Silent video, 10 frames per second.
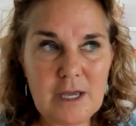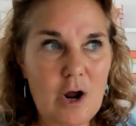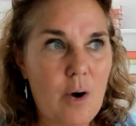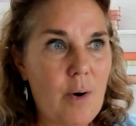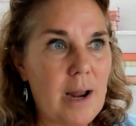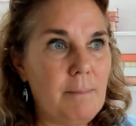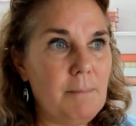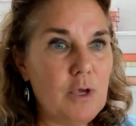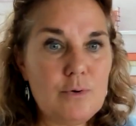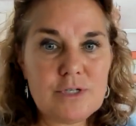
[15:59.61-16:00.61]
and
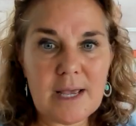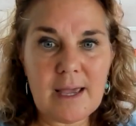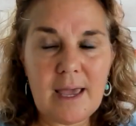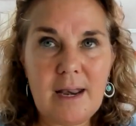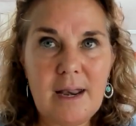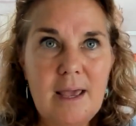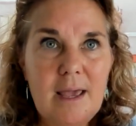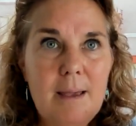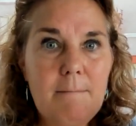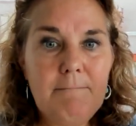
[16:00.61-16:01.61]
music, and
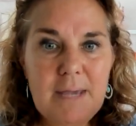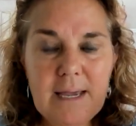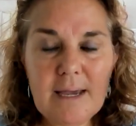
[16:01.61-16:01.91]
being